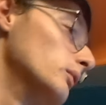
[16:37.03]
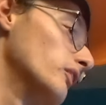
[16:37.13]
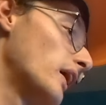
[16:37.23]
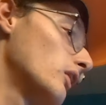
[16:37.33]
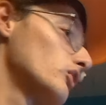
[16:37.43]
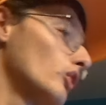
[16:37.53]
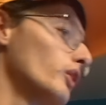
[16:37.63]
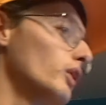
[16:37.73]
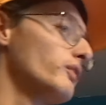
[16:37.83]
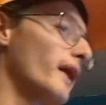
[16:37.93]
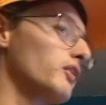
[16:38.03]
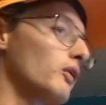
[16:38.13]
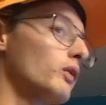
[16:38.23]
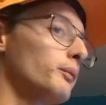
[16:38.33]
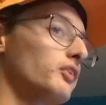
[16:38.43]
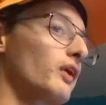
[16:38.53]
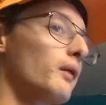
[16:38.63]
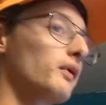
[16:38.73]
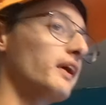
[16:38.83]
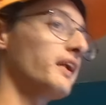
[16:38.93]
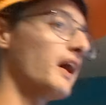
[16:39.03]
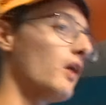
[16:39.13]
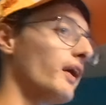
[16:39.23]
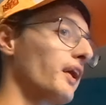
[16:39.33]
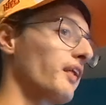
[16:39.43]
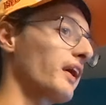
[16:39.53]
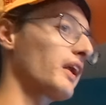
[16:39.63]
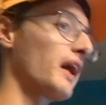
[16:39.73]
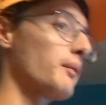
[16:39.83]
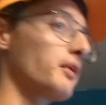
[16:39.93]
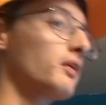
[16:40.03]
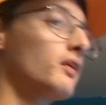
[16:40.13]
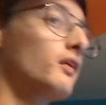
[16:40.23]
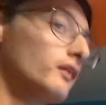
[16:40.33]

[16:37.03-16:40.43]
If I was OU fans, I wouldn't be celebrating now. Anything can happen.